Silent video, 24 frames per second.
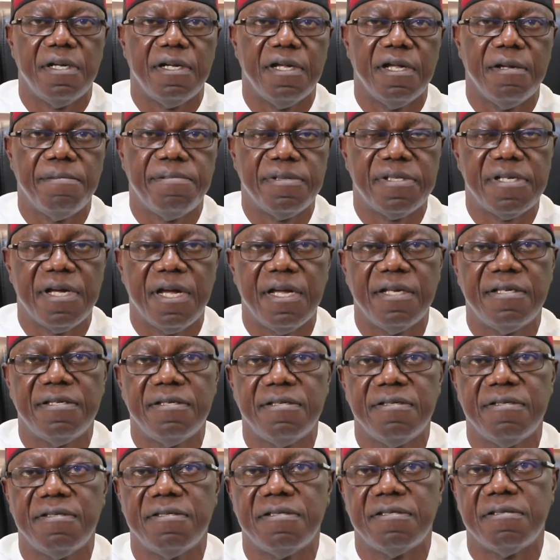
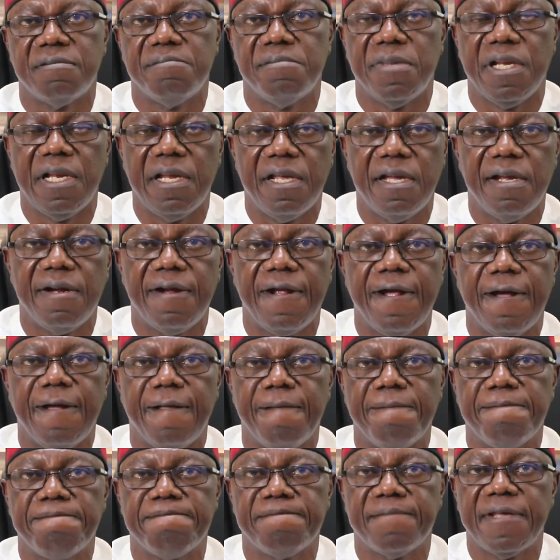hepatitis, malaria,
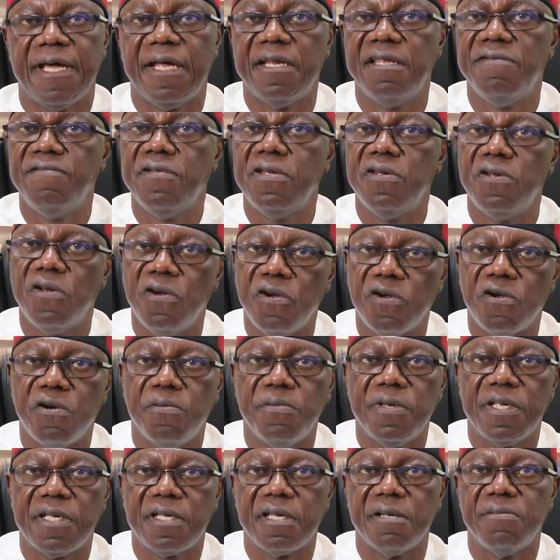and even
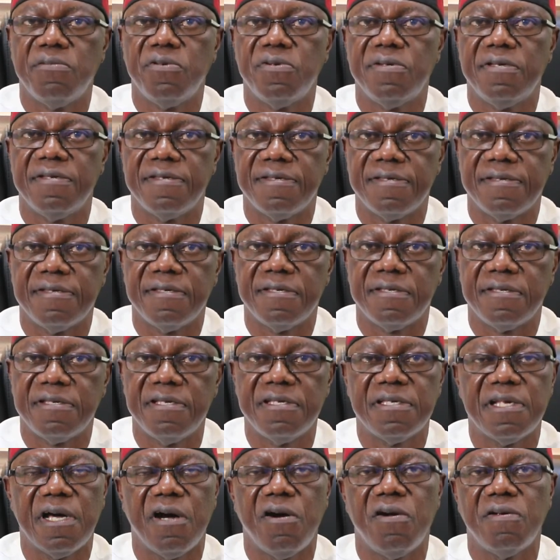non-communicable diseases.
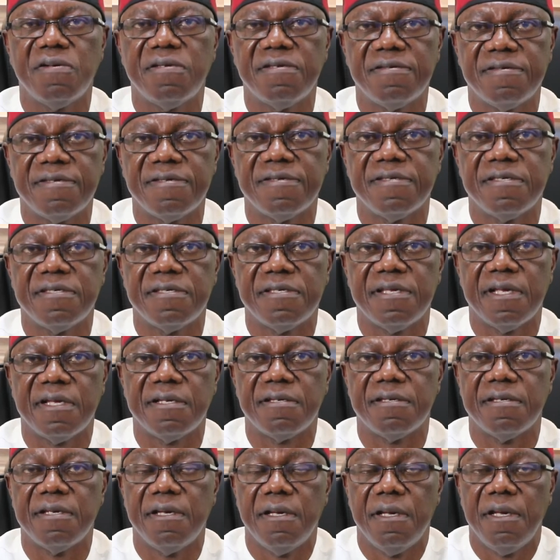These are all diseases that
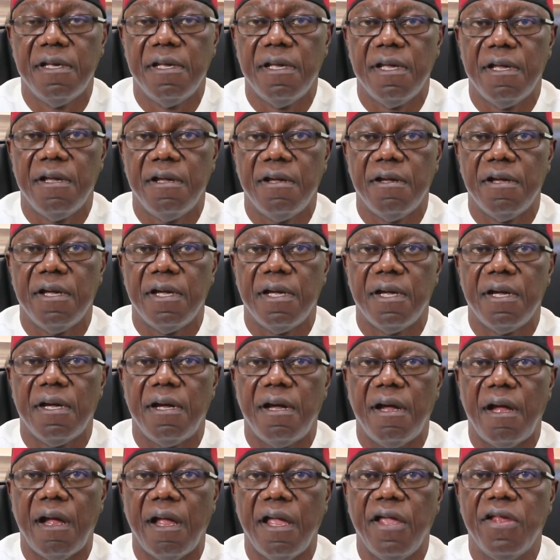
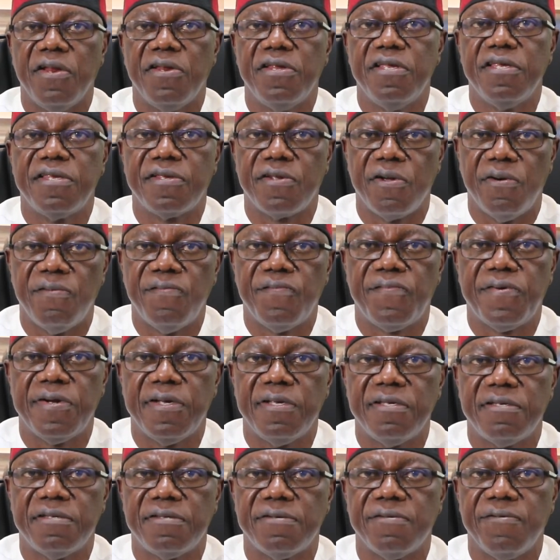in this
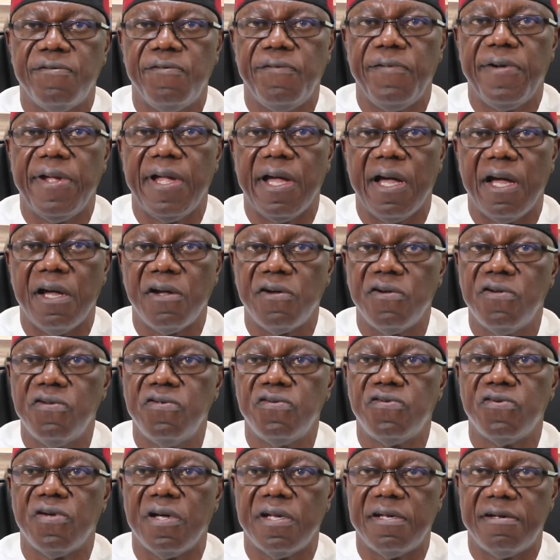conference we are
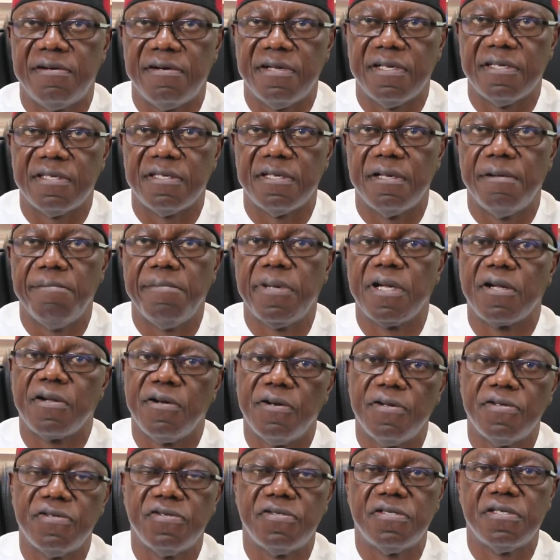going to address
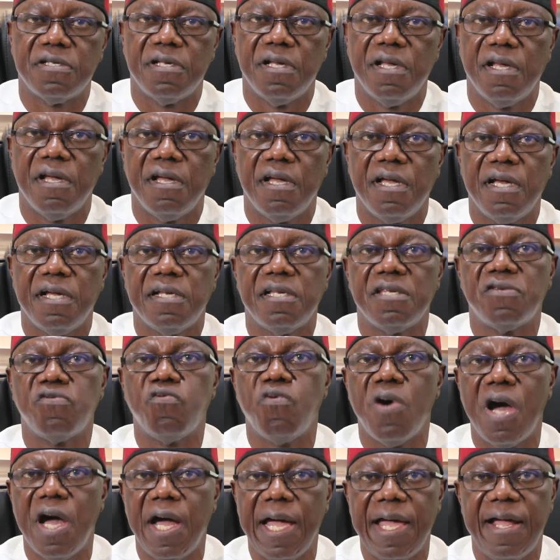because it is
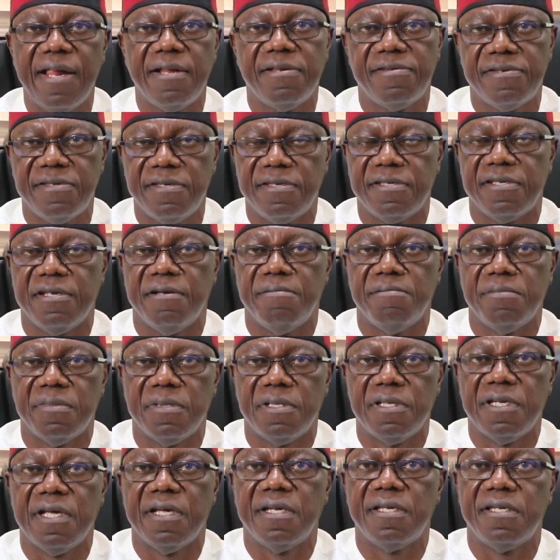one health system
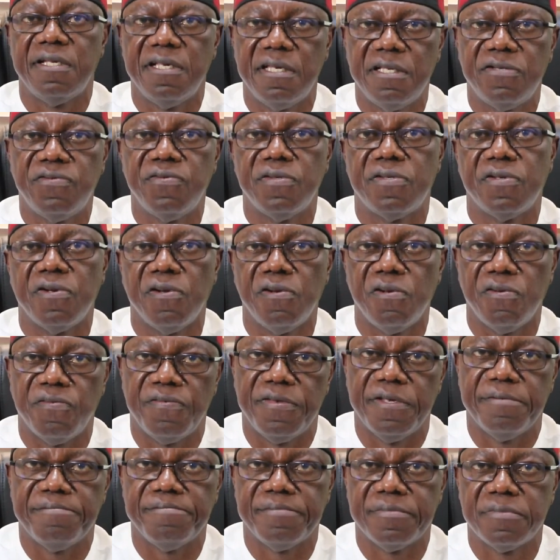that deals with all of
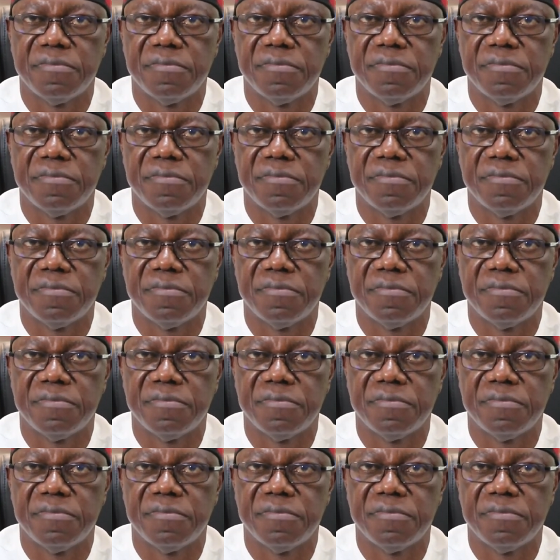them.